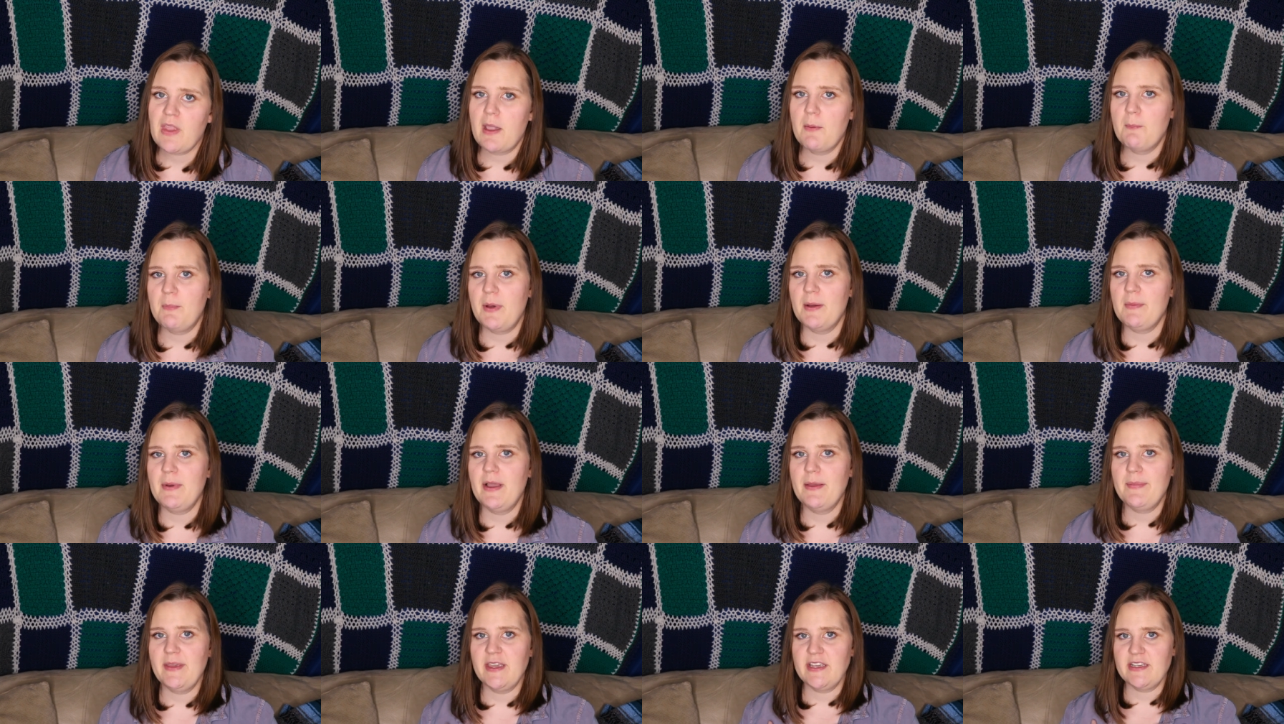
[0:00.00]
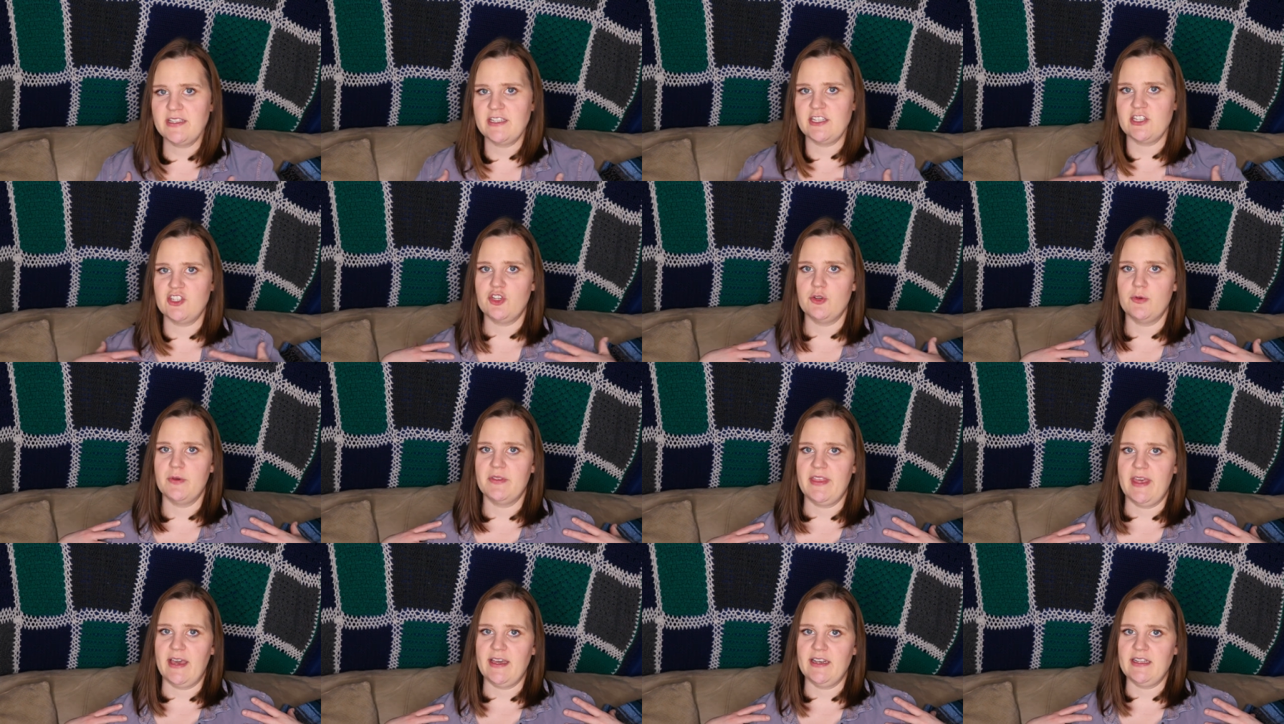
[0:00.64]
but my biggest issue
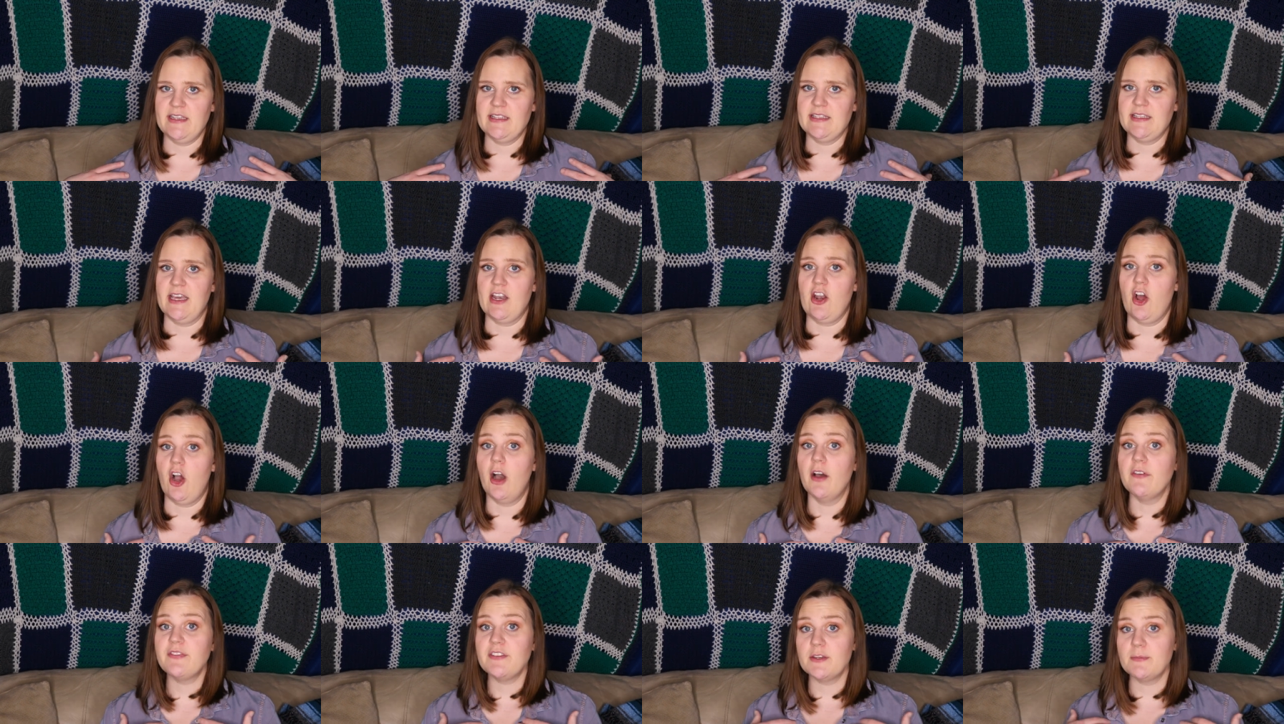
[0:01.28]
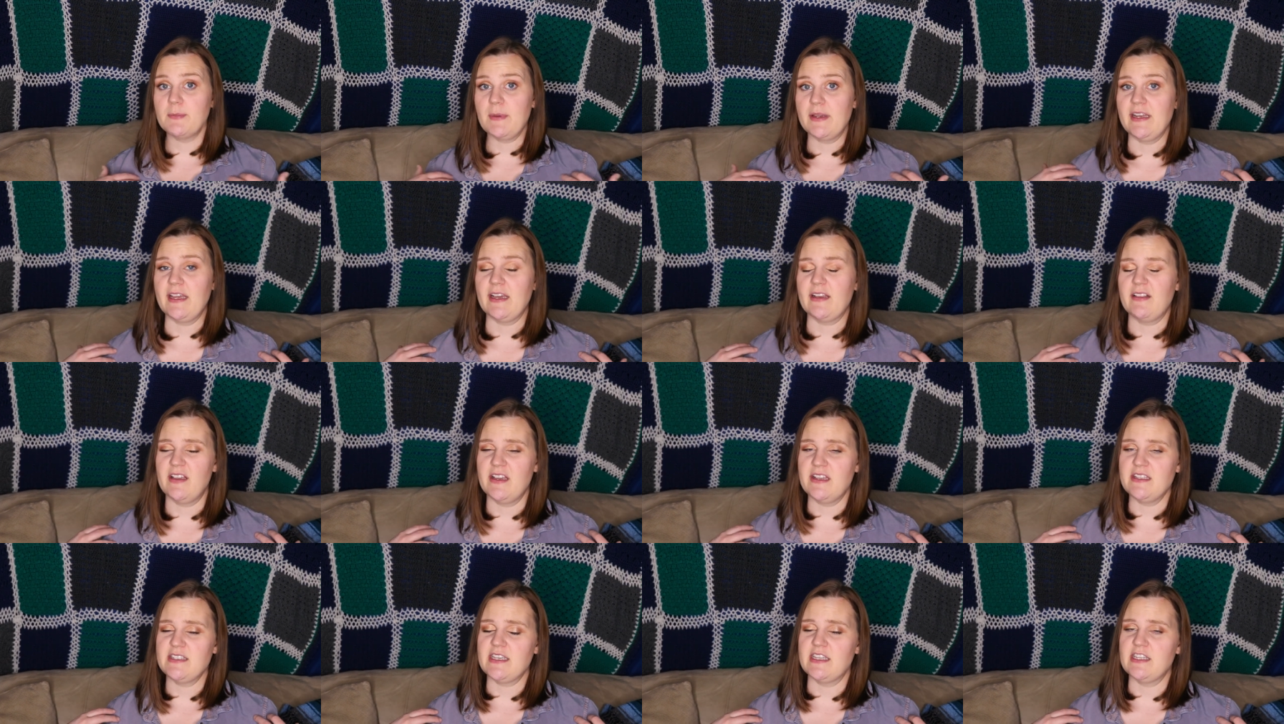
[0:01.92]
with that is that often my
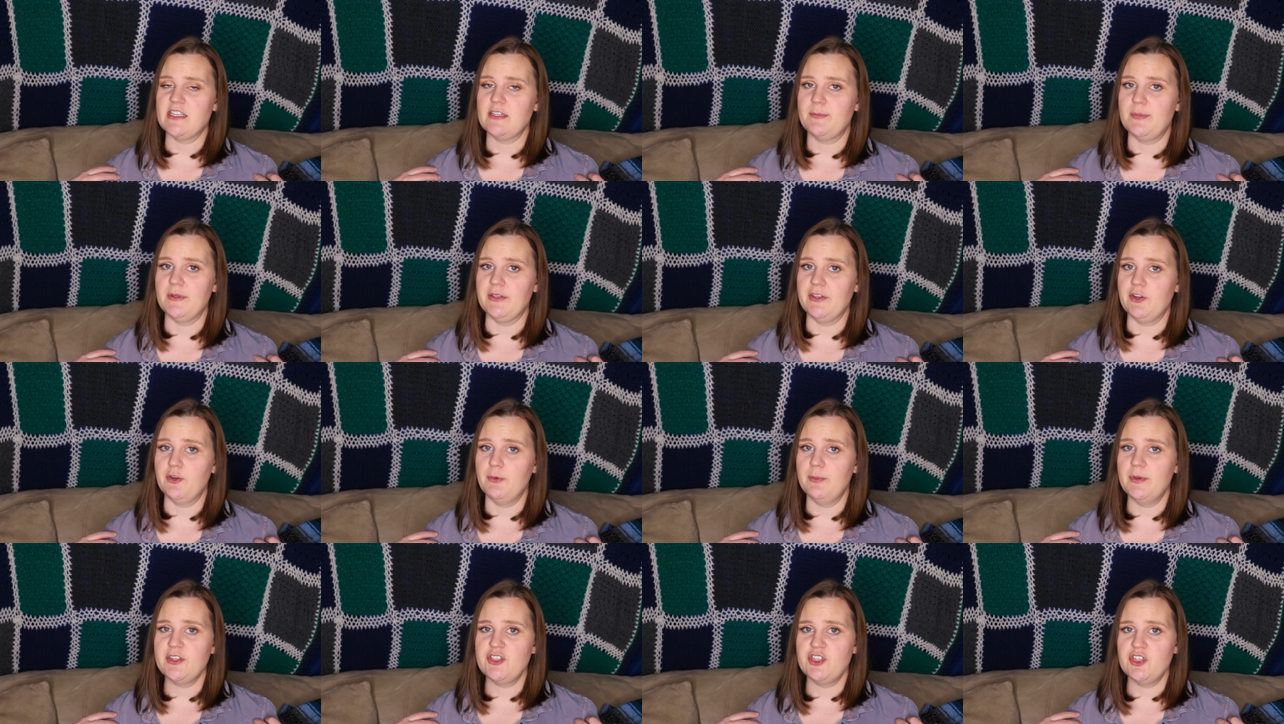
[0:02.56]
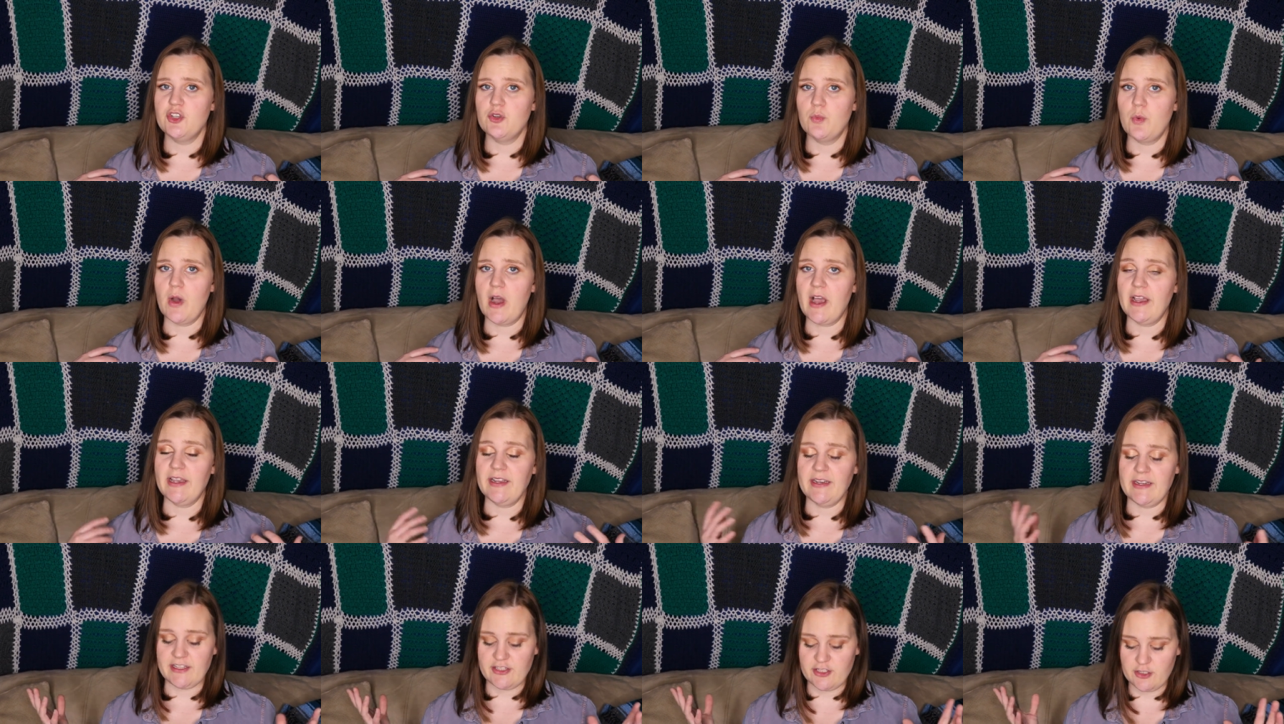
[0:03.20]
necklines end up a little bit too
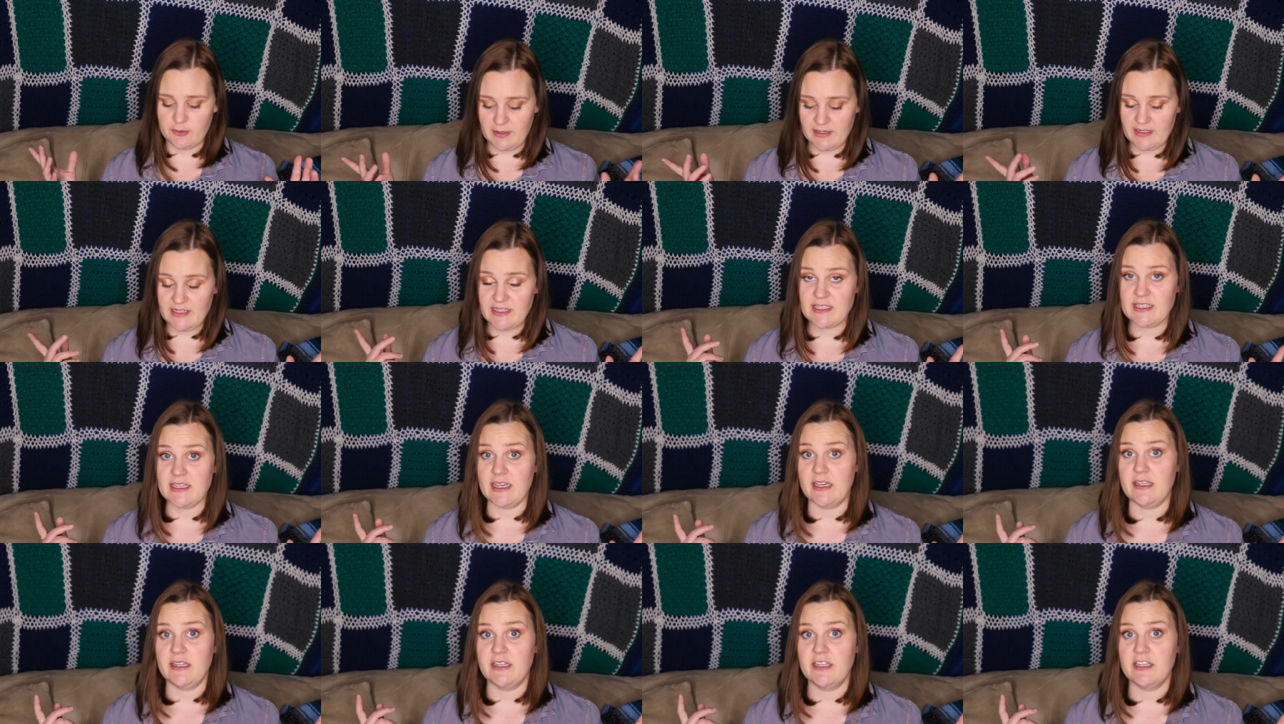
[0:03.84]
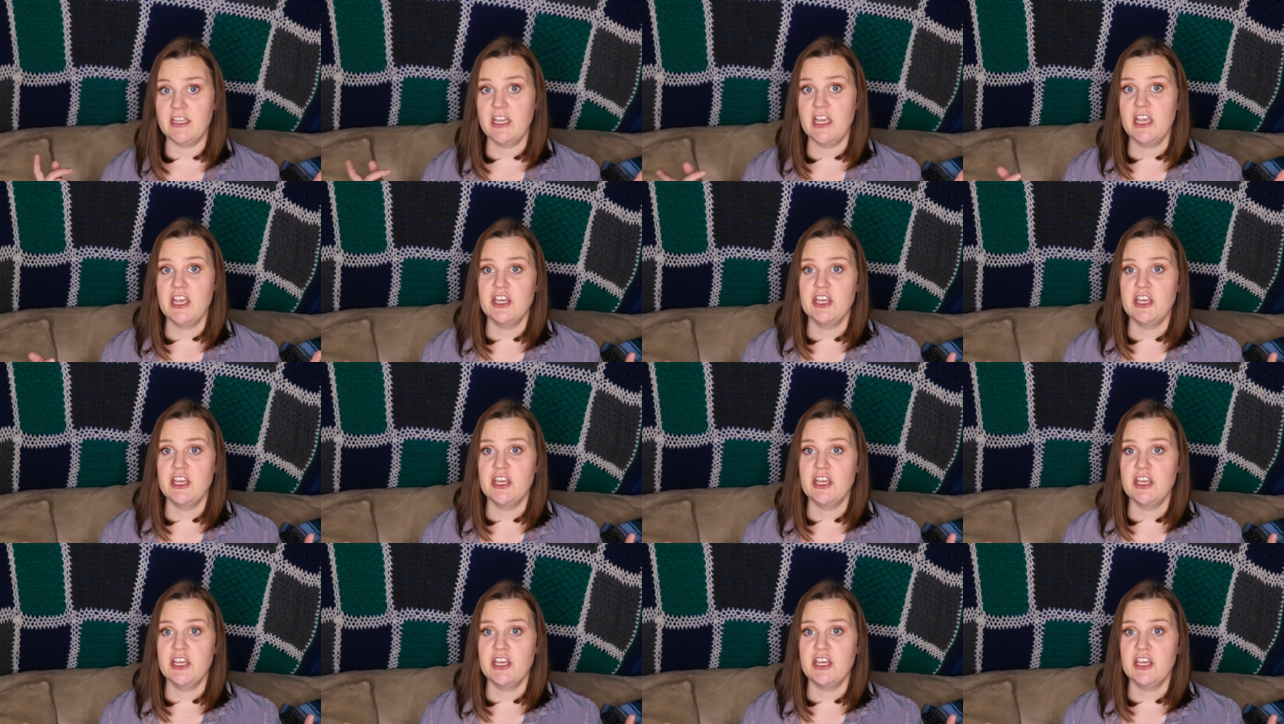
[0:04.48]
wide, and so I decided